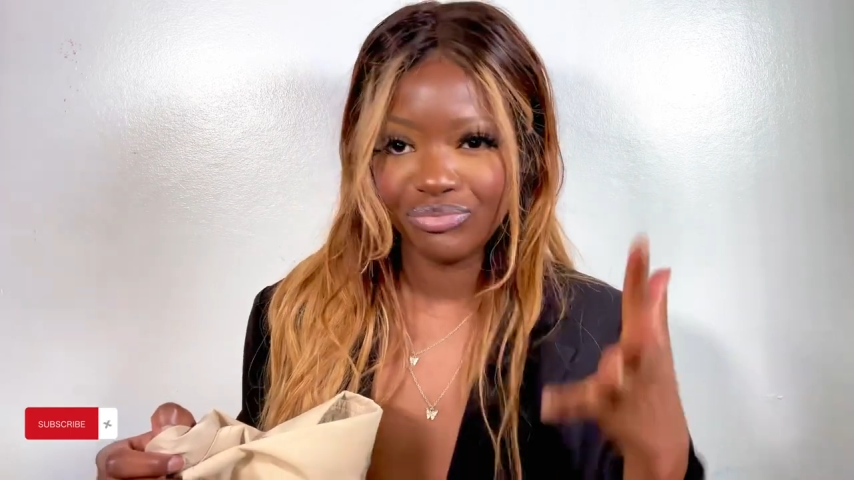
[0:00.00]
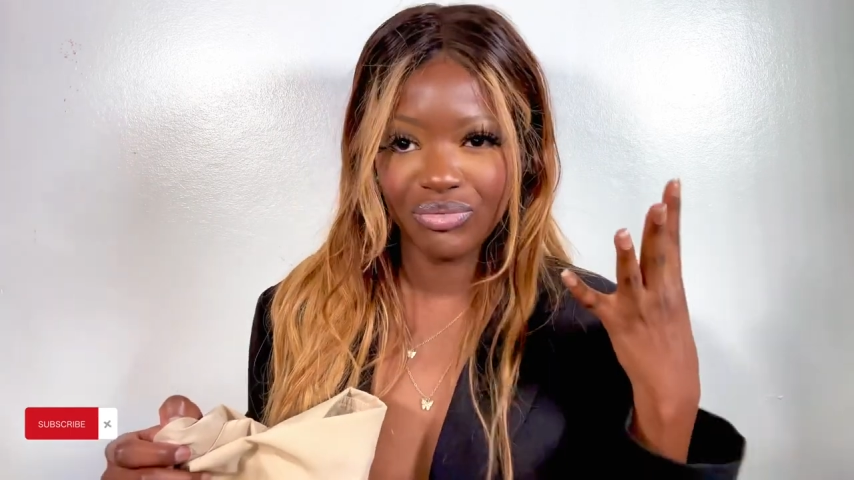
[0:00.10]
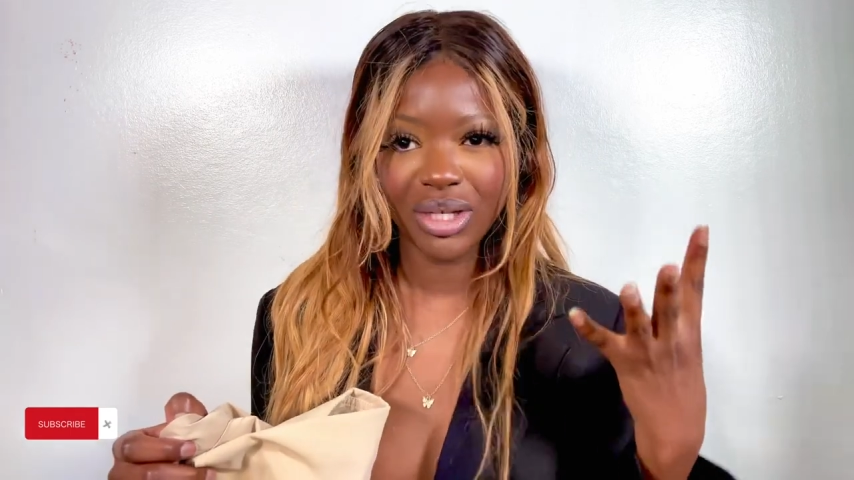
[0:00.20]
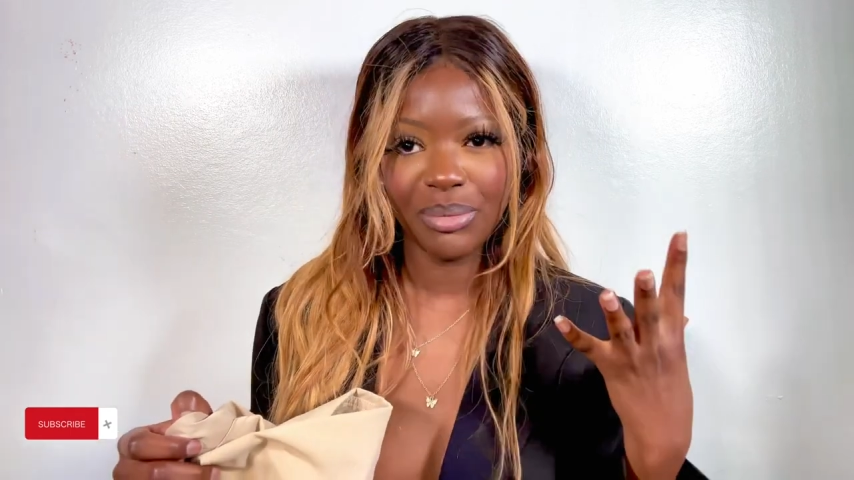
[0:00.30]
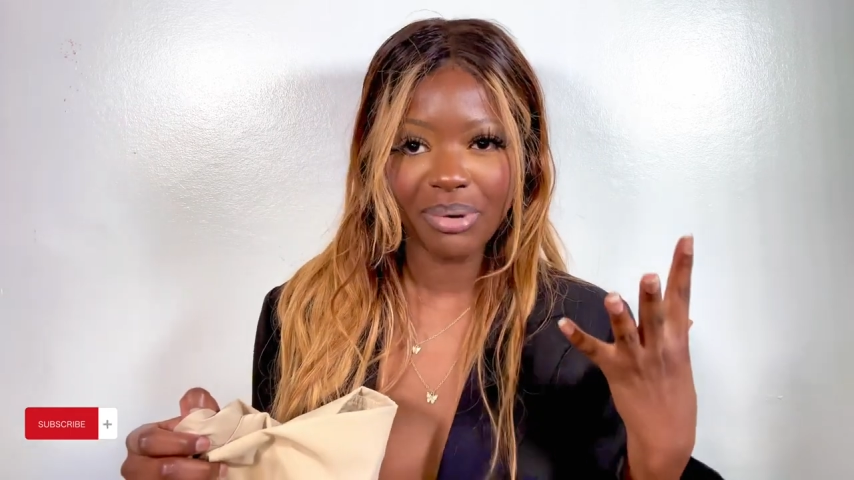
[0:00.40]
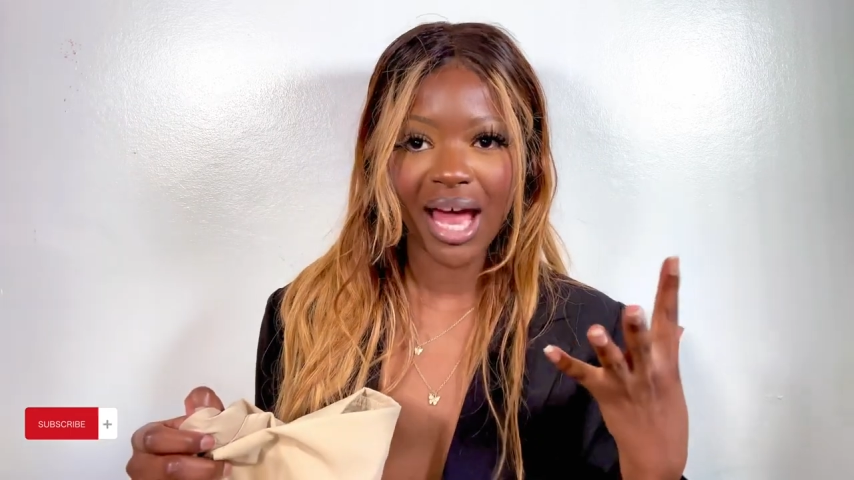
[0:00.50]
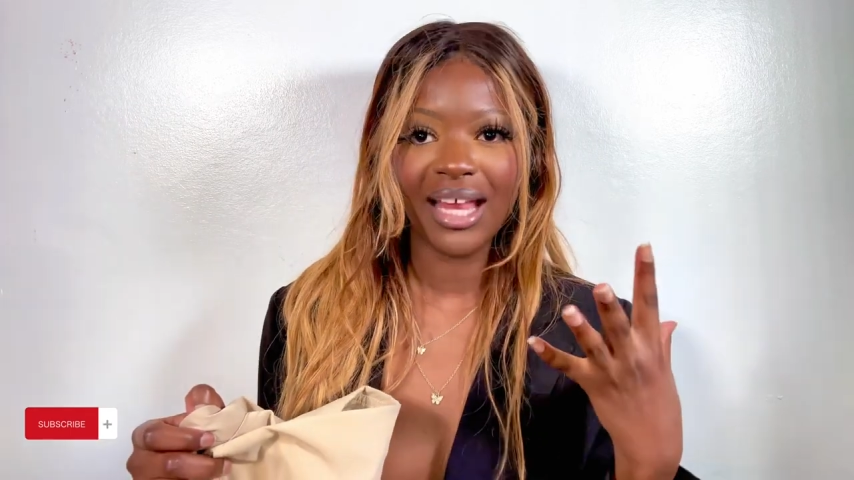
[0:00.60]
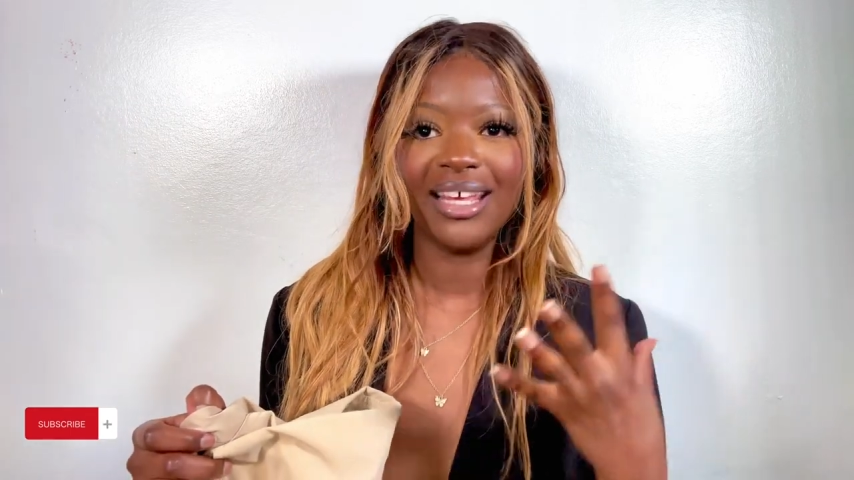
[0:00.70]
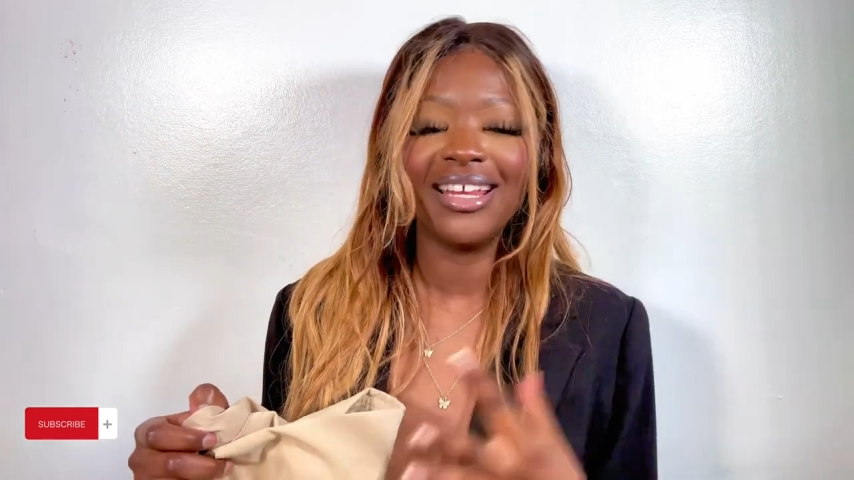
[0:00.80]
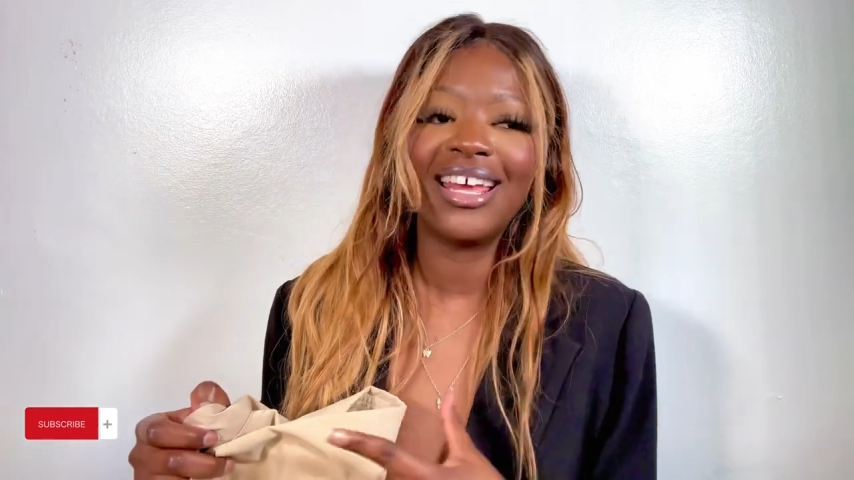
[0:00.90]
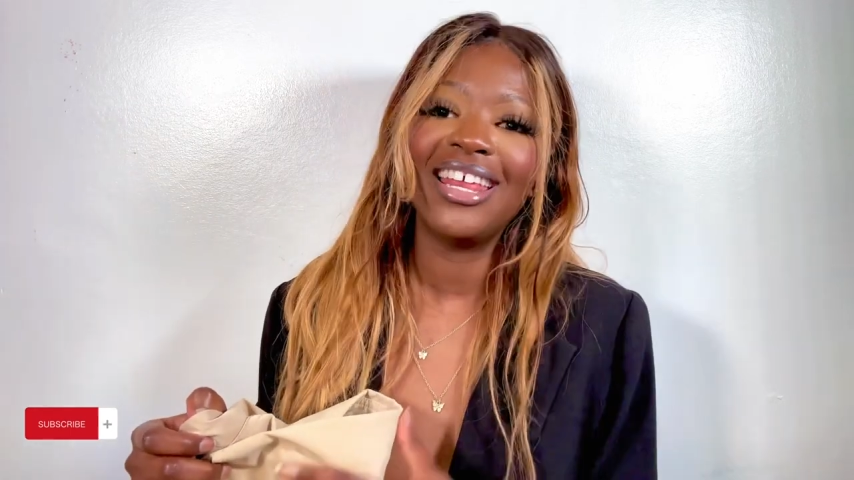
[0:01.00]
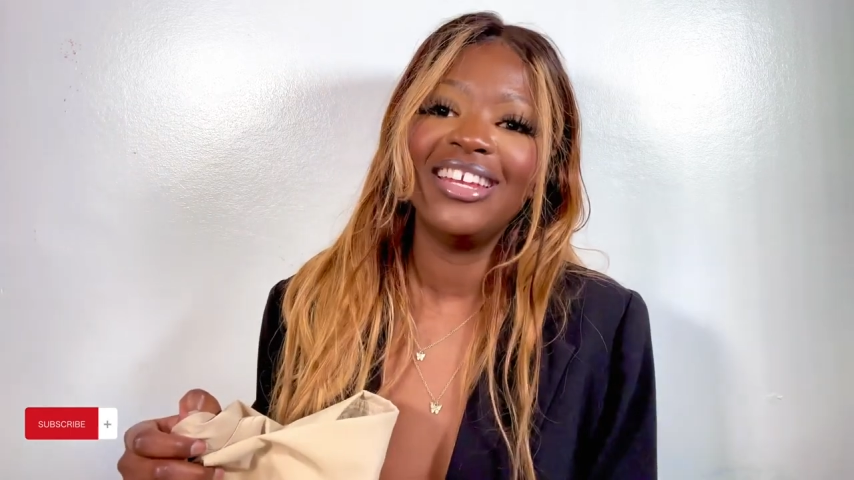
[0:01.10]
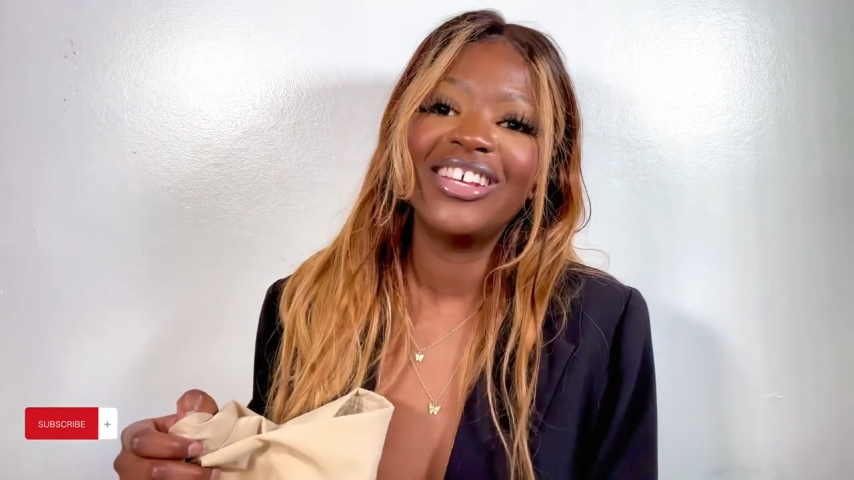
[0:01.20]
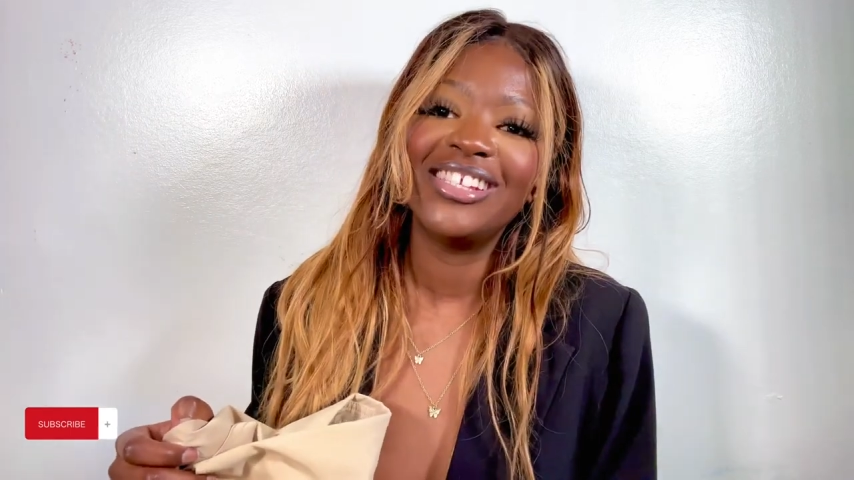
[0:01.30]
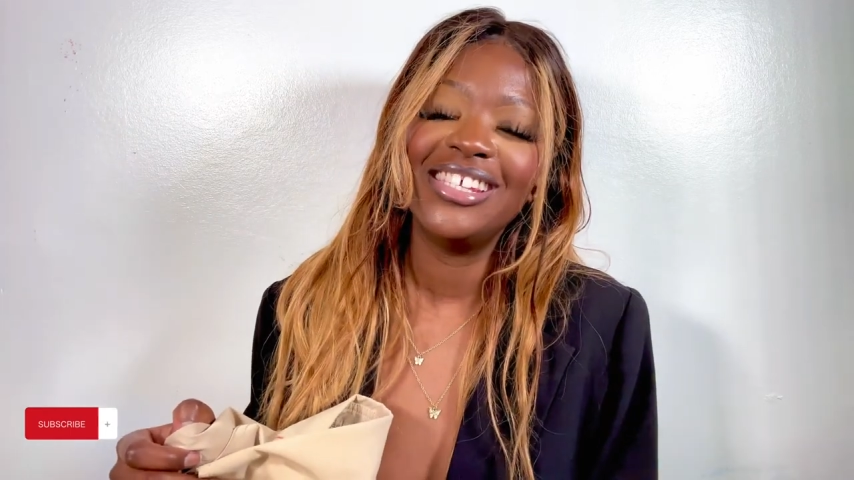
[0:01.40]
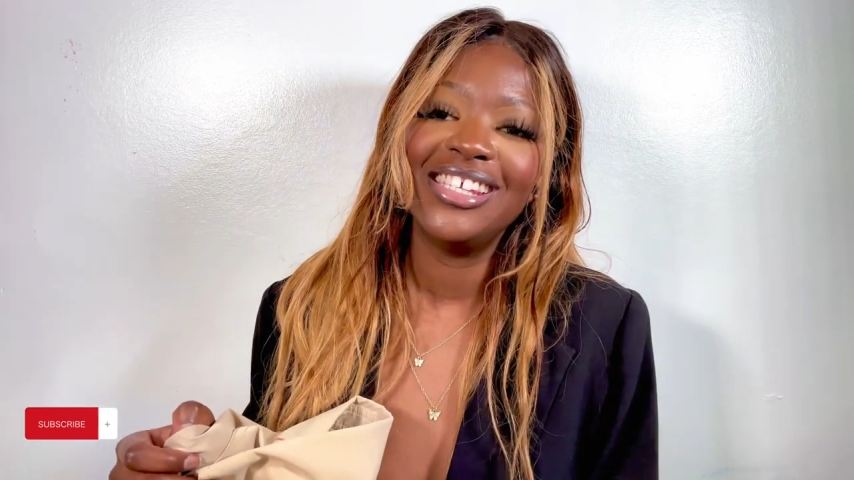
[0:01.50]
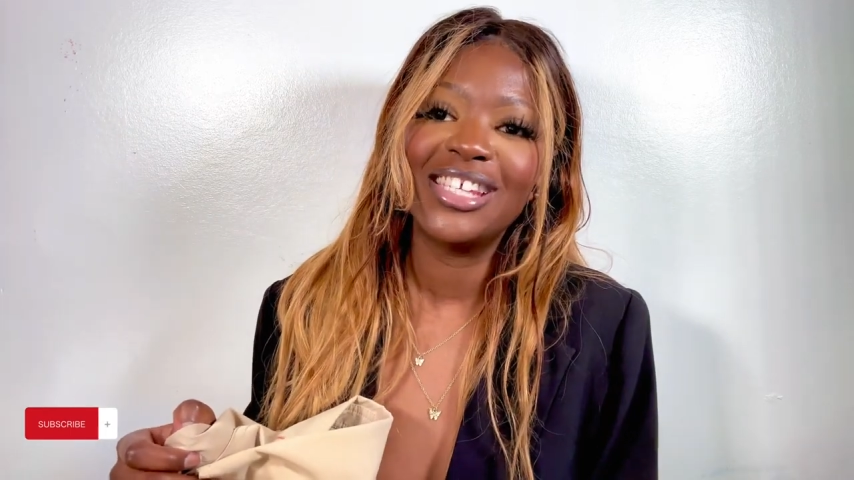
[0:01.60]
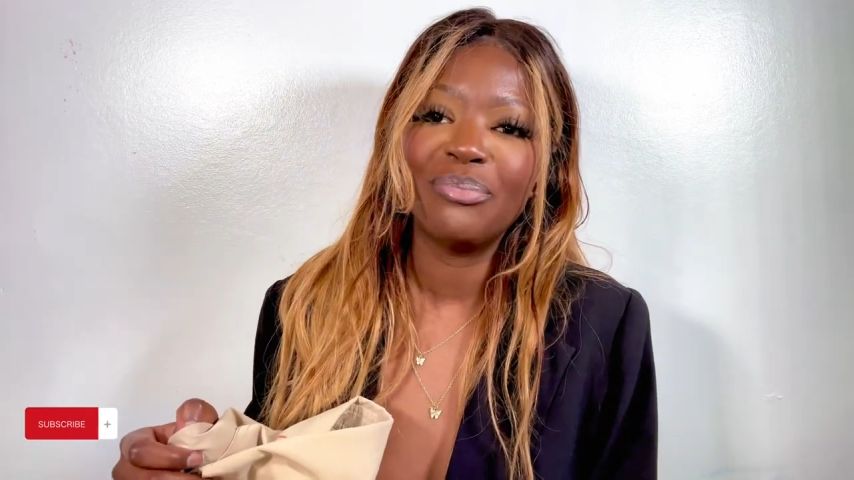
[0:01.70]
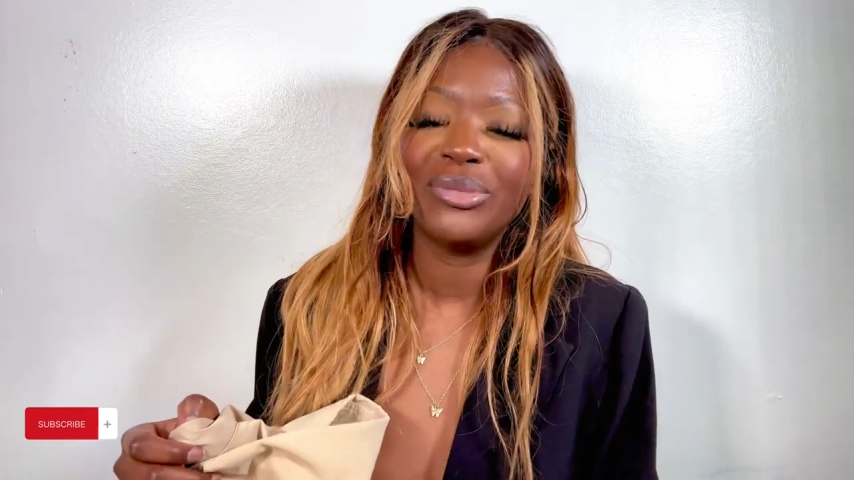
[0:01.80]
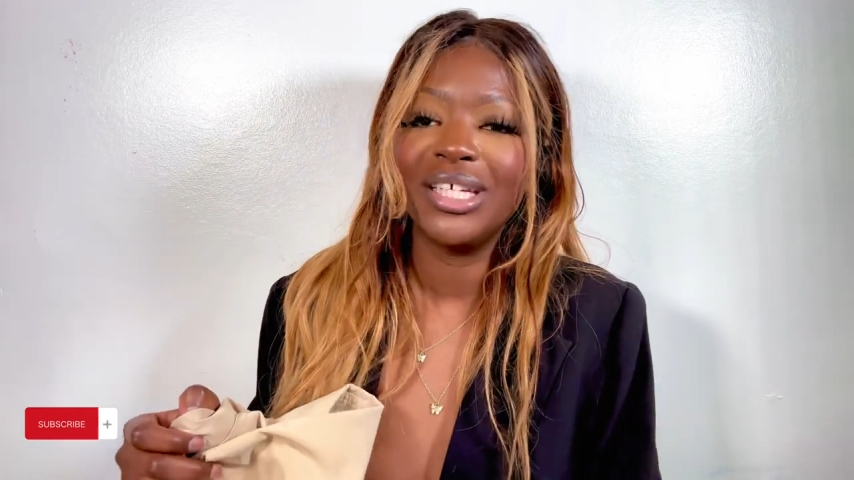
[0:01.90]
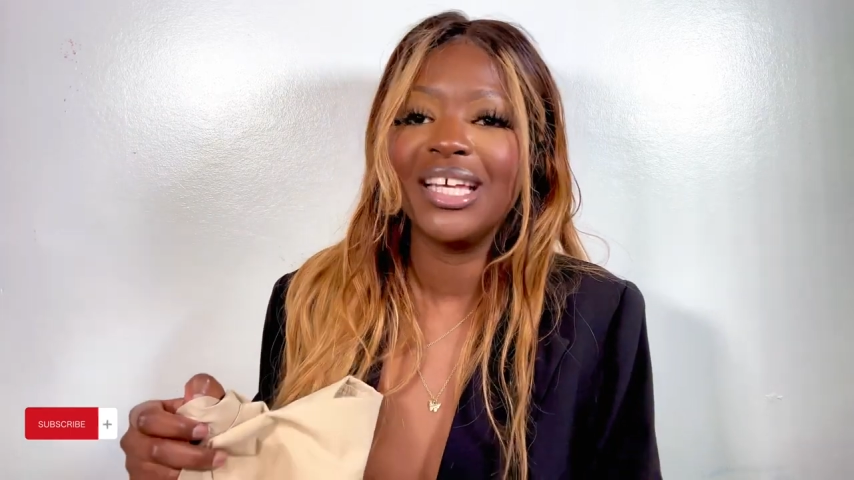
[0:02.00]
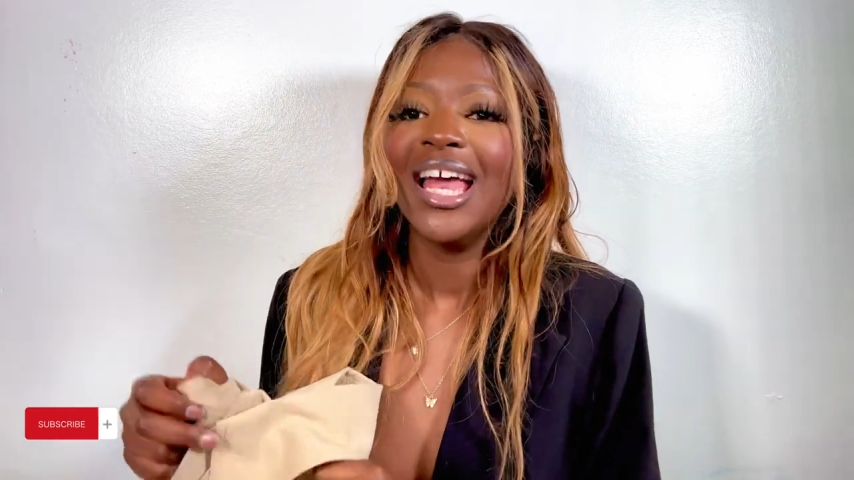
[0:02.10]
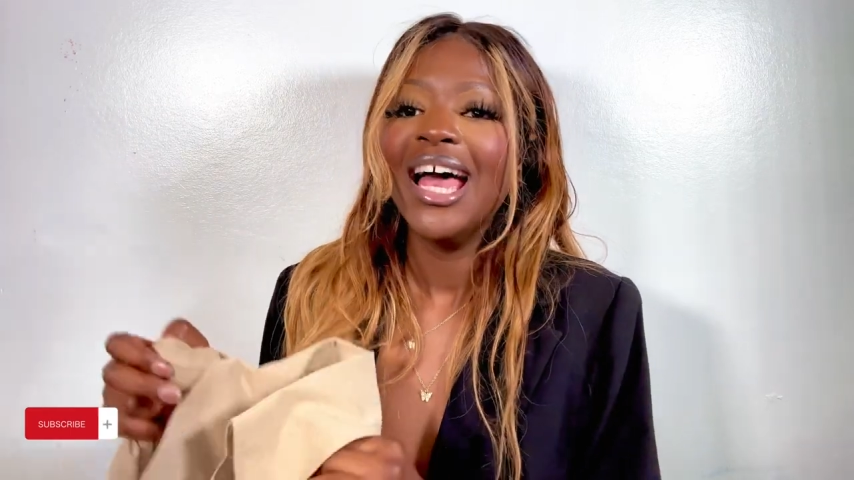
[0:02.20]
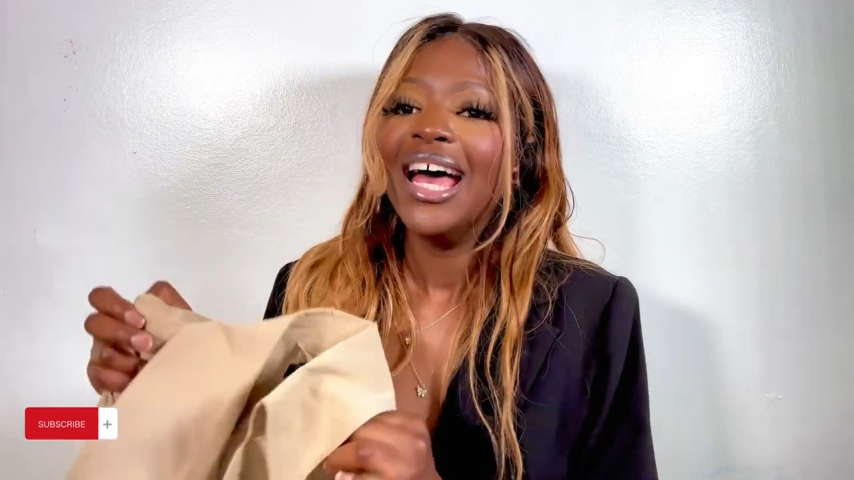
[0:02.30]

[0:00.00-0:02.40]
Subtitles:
really padded, and I just need something